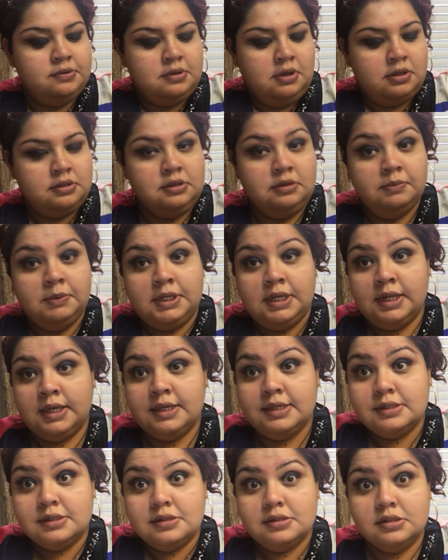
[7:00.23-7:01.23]
sauce on me.
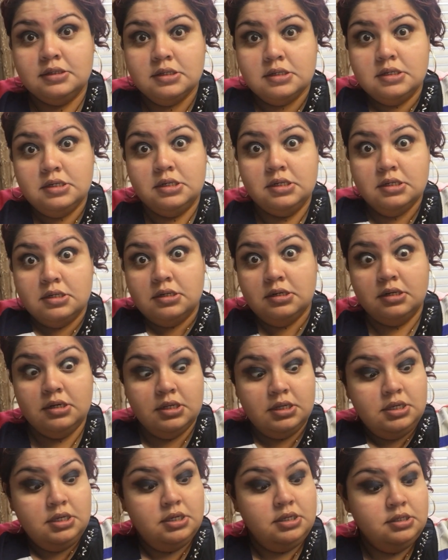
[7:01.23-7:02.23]
Nice.
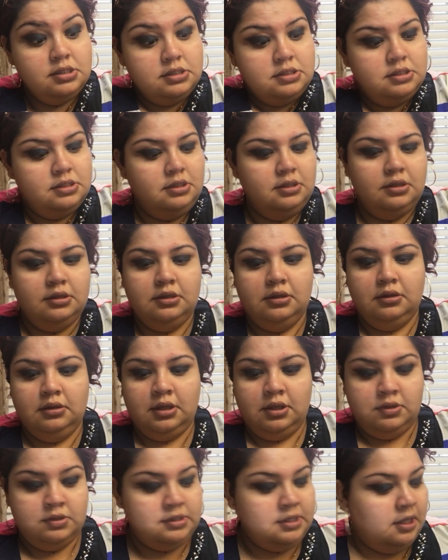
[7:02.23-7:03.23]
Nice.
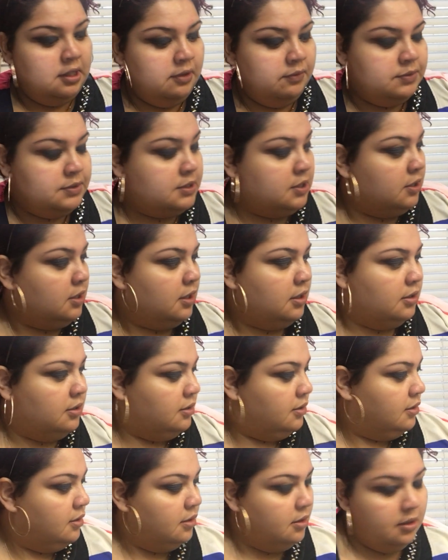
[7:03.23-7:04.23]
Can you tell I was cooking?
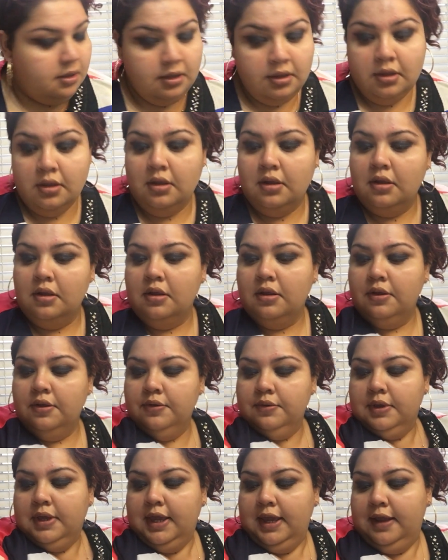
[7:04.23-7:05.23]

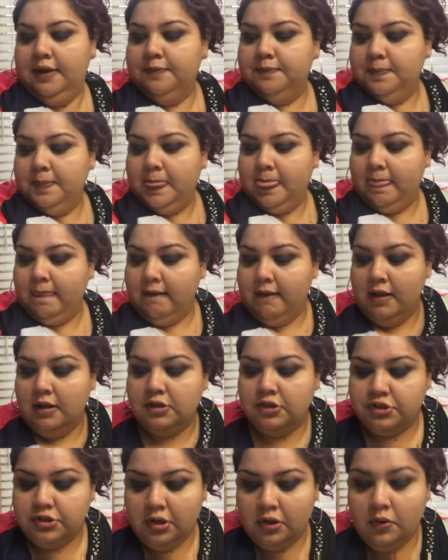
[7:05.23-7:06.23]
Okay.
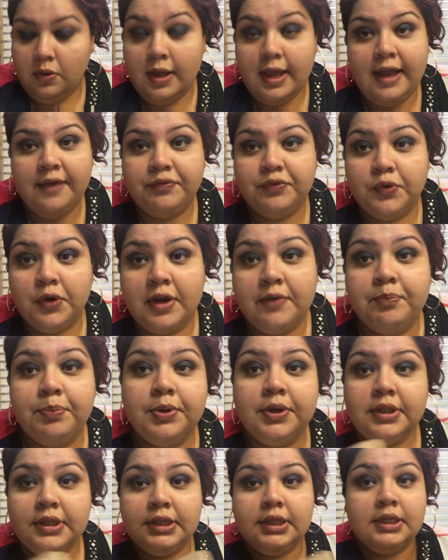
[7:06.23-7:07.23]
So after I
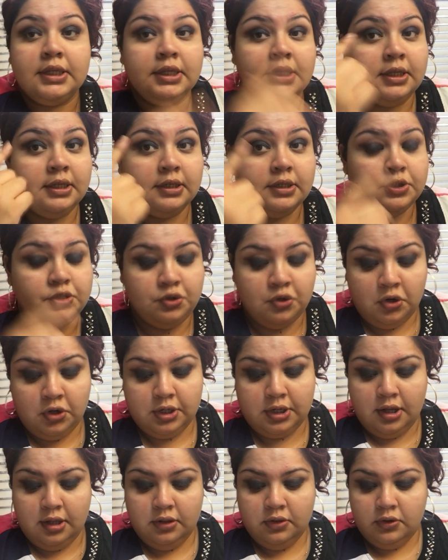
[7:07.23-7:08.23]
put the
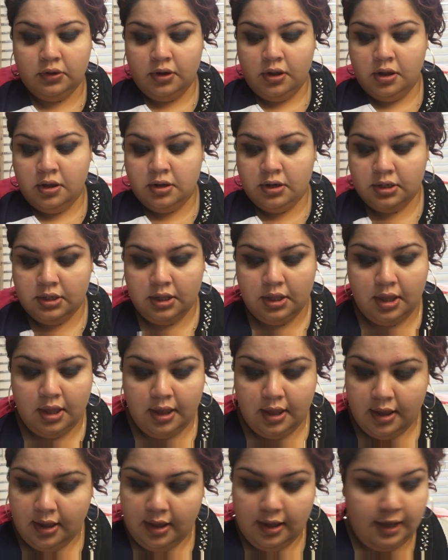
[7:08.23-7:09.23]
dark color on,
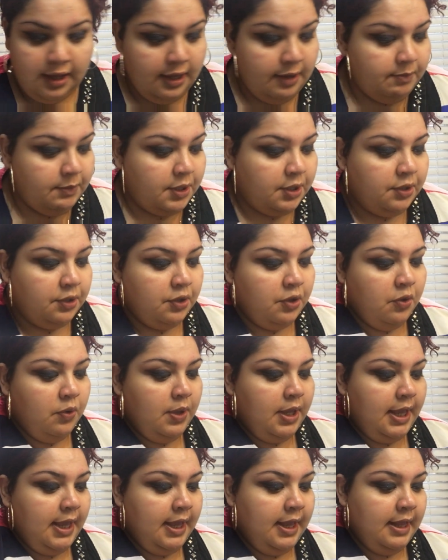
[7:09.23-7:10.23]
I'm going to go
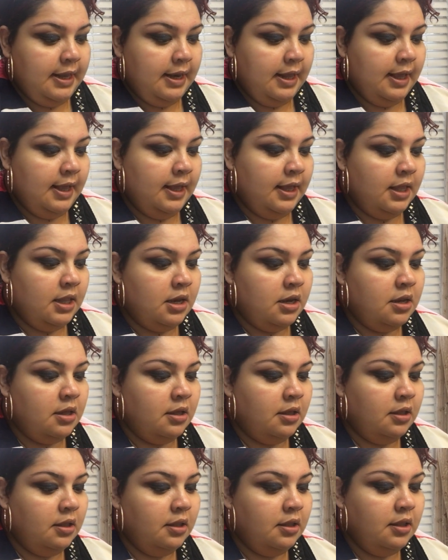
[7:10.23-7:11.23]
ahead
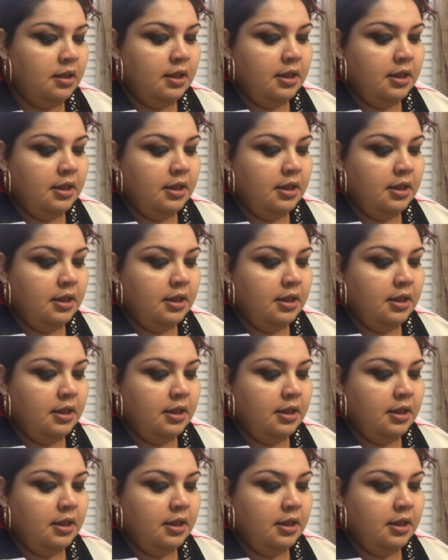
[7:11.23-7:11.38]
and